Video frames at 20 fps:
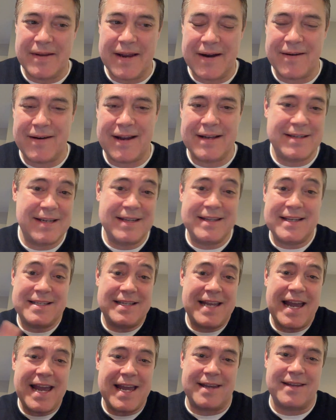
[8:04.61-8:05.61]
there. And to this
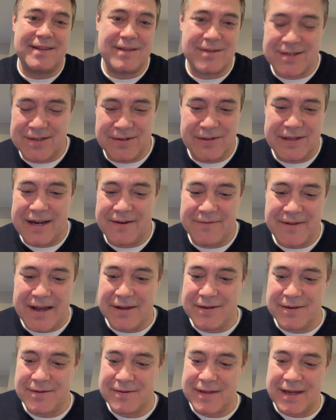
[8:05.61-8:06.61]
day, there's still a lot of
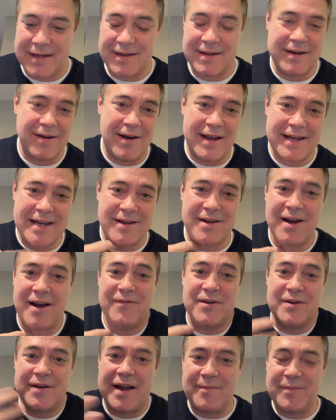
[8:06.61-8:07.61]
value. Like I get
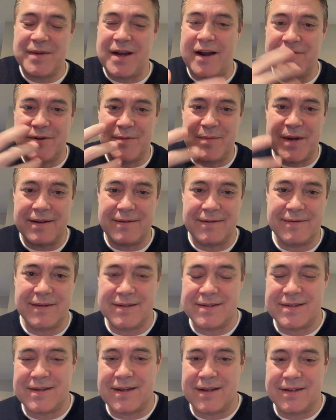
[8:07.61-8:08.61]
covered. I'm covered by
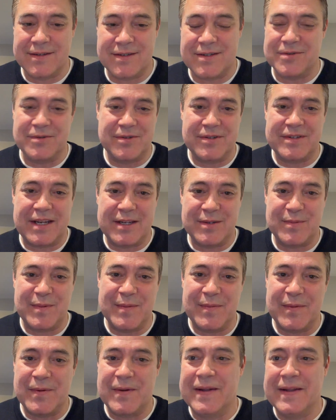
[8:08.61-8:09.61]
institutional
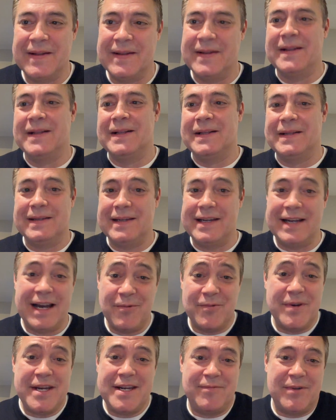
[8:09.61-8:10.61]
salespeople, and I
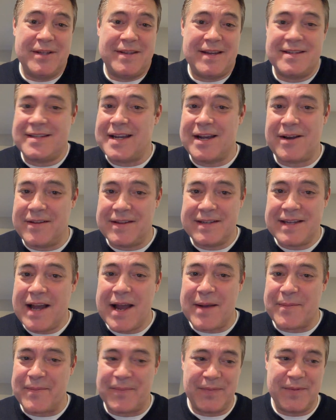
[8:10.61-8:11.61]
read what they say all the
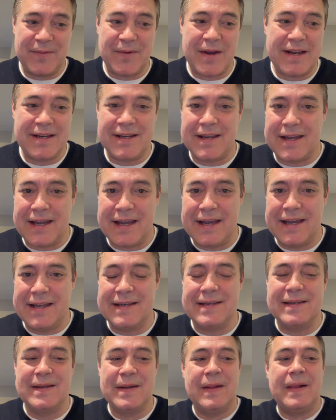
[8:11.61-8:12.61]
time, right?
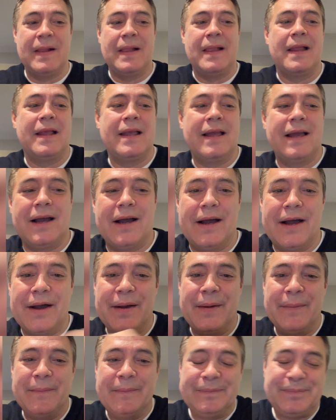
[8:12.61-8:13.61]
And
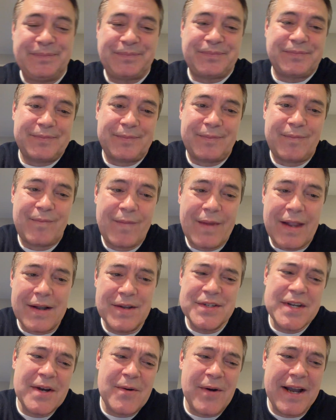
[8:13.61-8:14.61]
um,
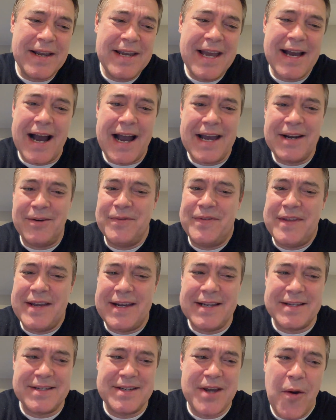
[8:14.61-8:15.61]
so yeah, I don't
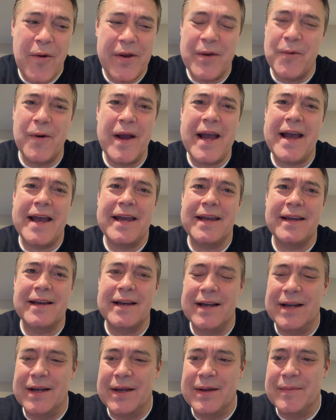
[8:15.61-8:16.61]
think it's going away.
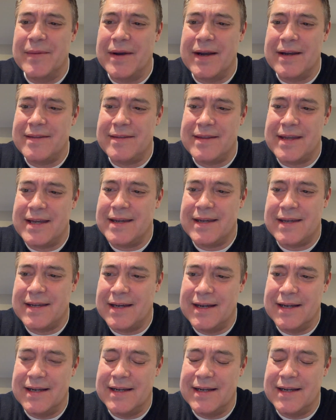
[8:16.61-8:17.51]
I think.